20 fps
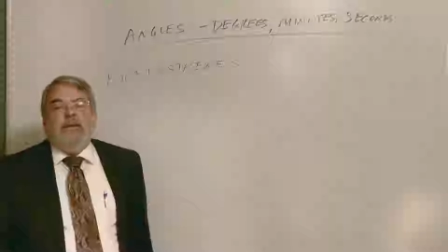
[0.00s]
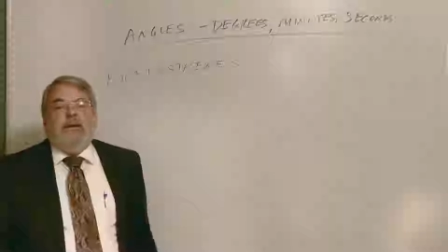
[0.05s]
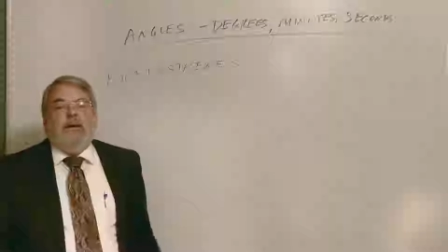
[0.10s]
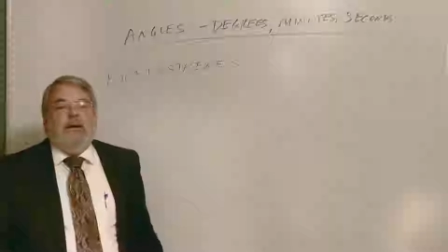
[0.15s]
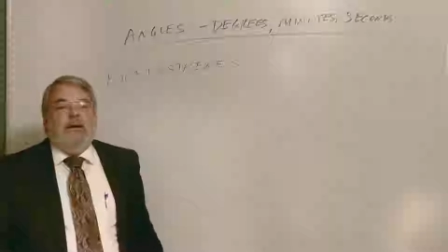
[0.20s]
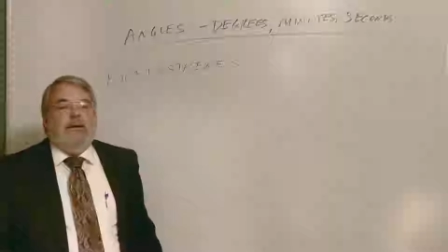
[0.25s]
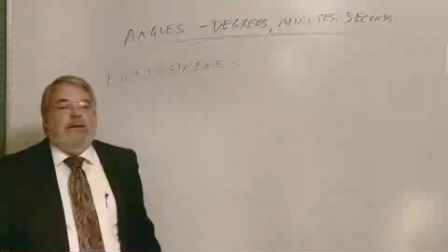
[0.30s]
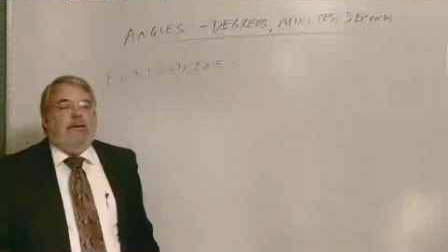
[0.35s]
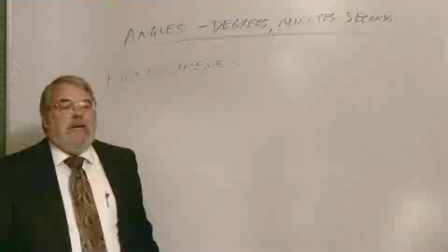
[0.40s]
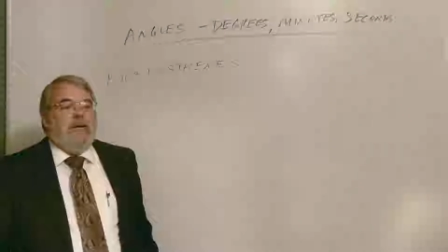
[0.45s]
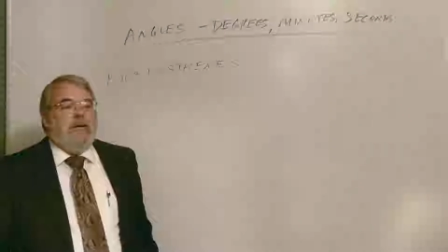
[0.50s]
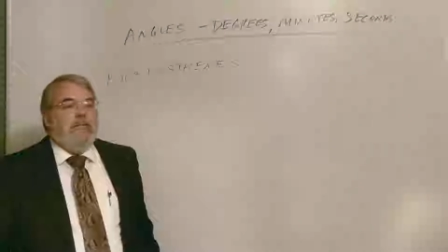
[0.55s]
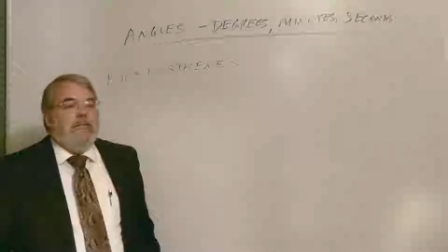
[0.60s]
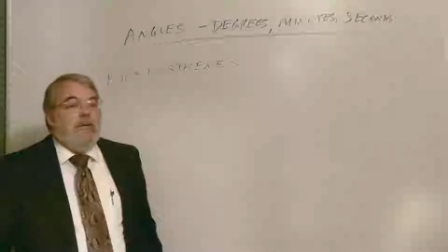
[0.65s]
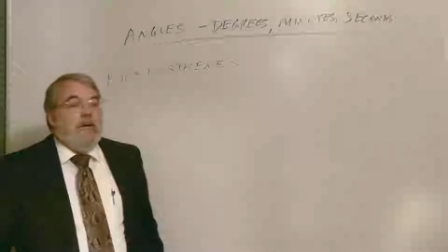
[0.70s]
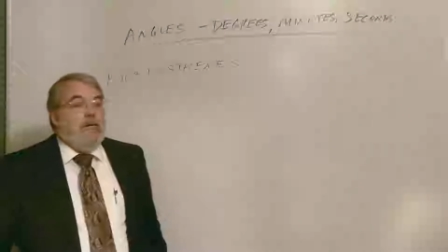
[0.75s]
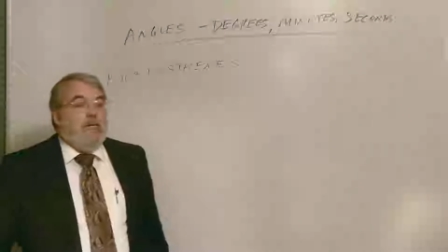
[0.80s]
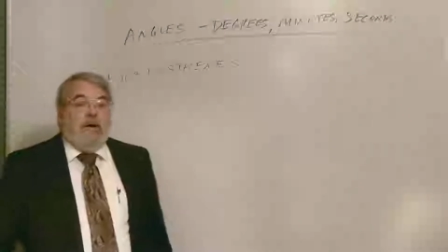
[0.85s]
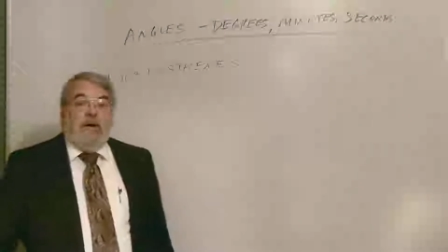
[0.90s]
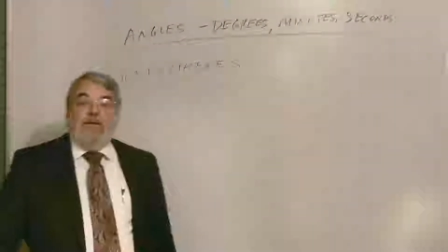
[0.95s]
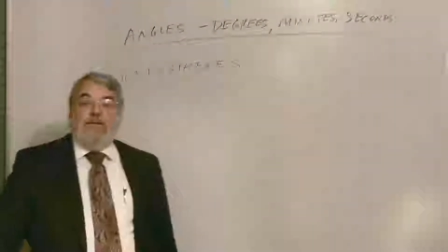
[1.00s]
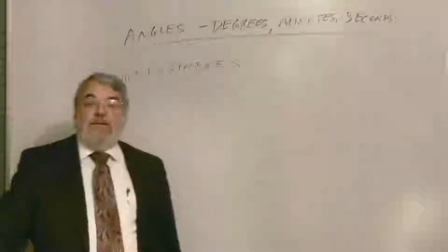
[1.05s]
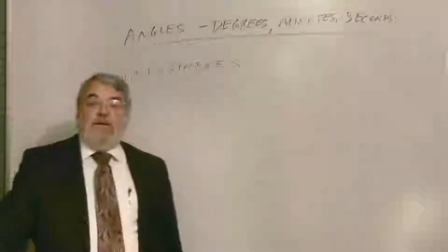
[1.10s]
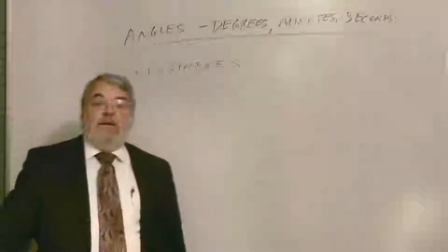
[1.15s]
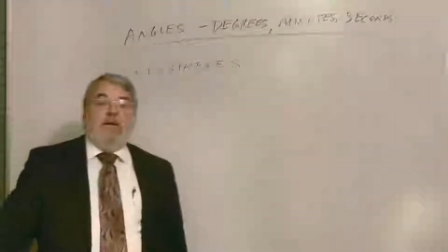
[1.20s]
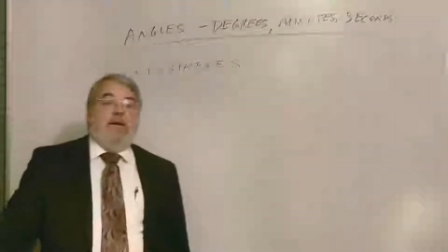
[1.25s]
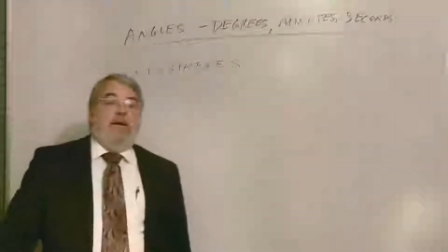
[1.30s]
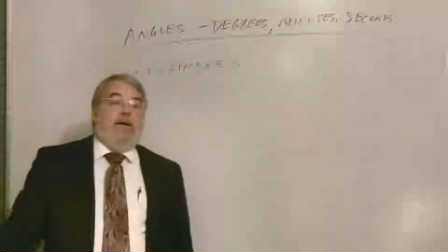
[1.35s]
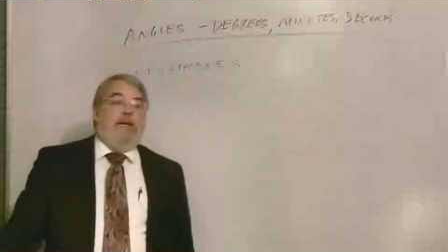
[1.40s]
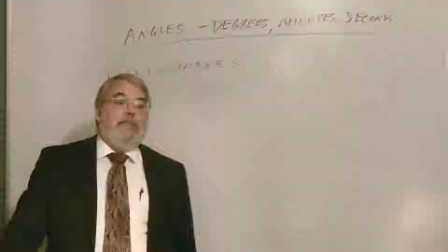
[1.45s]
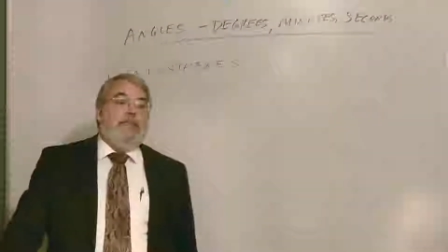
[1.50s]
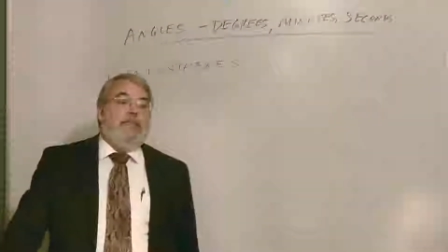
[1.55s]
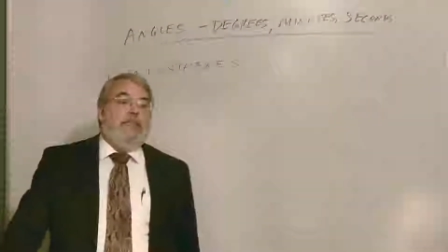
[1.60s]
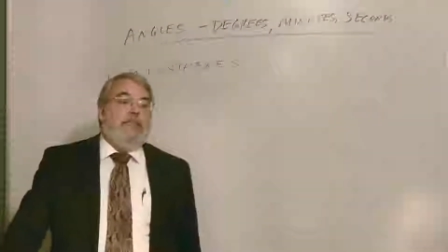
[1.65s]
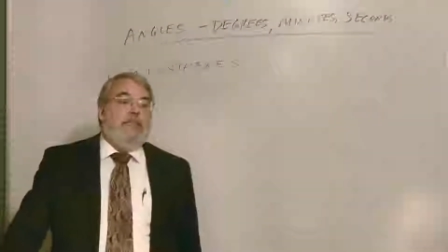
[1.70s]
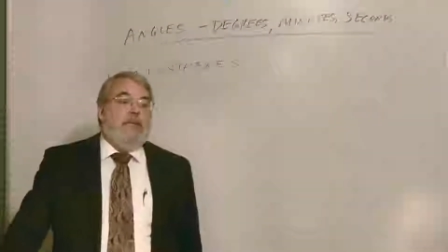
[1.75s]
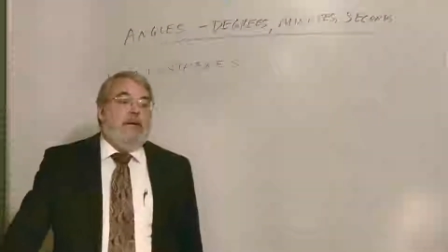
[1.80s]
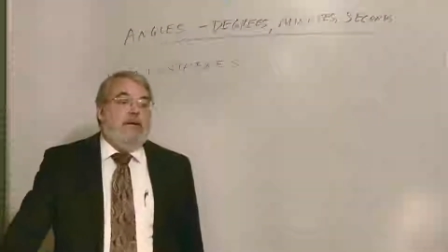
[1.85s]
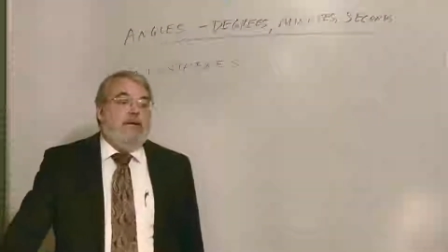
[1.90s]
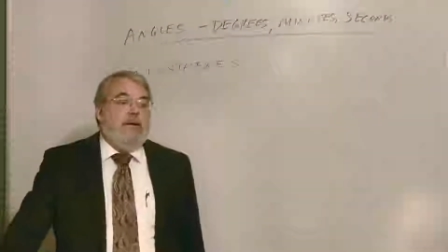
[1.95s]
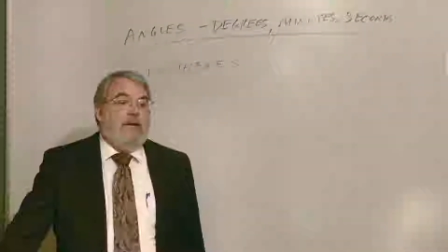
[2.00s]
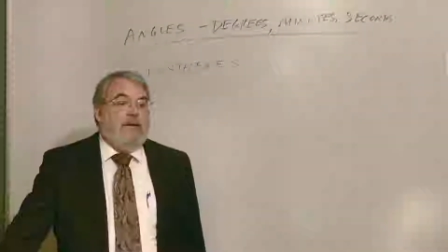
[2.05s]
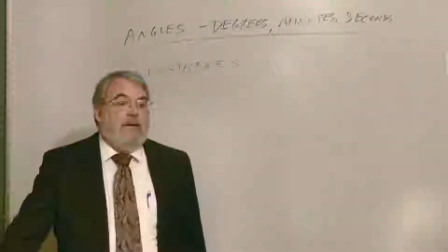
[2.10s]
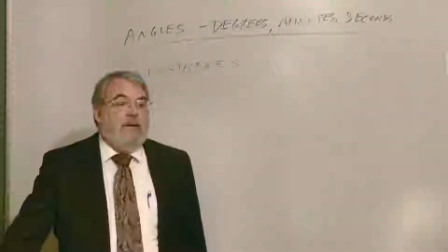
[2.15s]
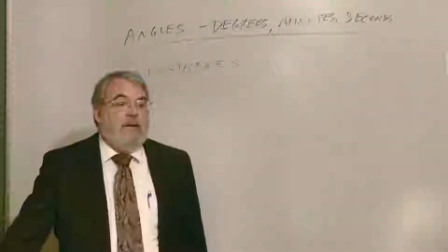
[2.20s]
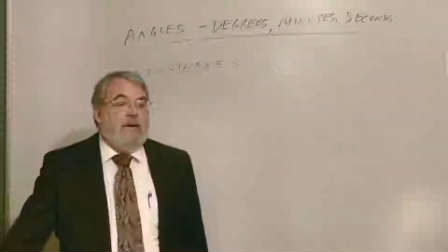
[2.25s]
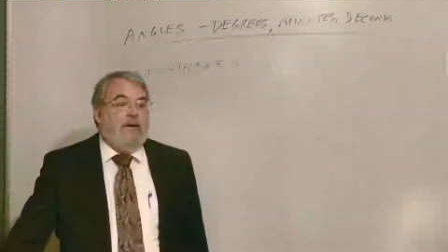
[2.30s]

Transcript: And when I was in, I think,